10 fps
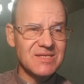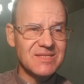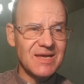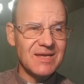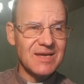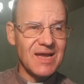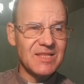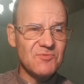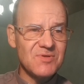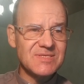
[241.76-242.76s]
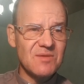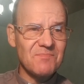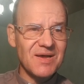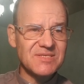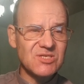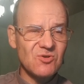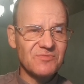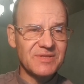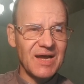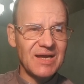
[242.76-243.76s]
day and with the passage
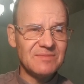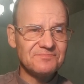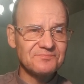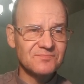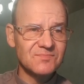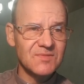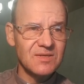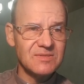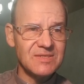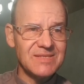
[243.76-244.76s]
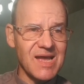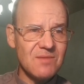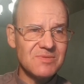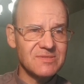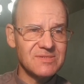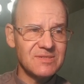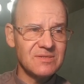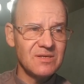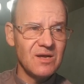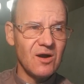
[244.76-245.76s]
of time, the diameter,
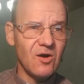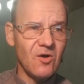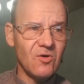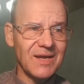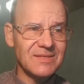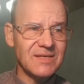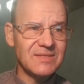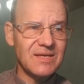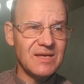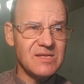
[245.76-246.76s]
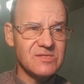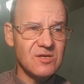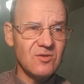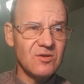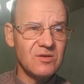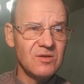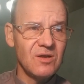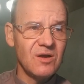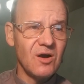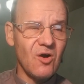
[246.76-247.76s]
or rather the interior
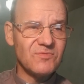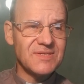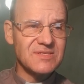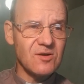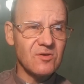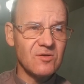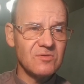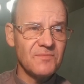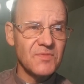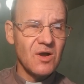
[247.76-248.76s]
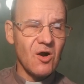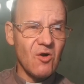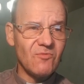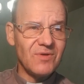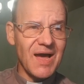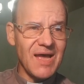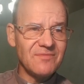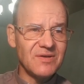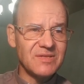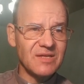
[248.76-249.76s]
of the circle of life
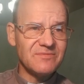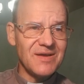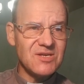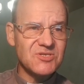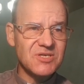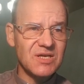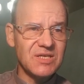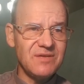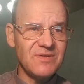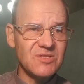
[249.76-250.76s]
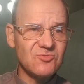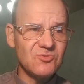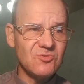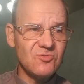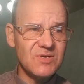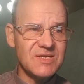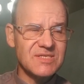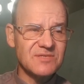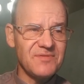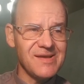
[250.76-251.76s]
and adventure given to you
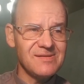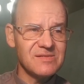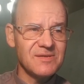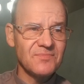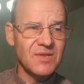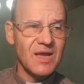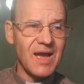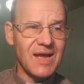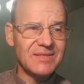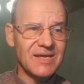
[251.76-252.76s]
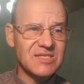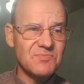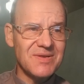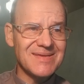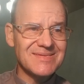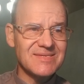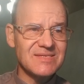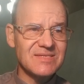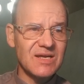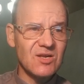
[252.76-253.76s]
is filled and
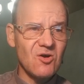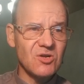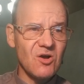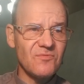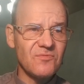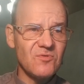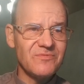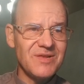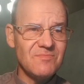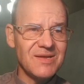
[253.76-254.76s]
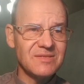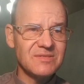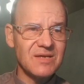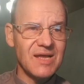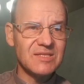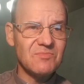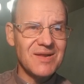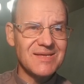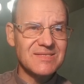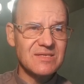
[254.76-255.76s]
experiences the glory of fulfillment and
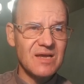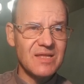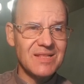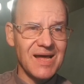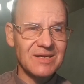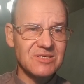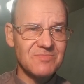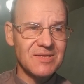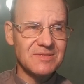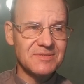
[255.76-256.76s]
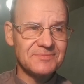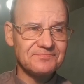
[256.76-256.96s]
blessed enlargement.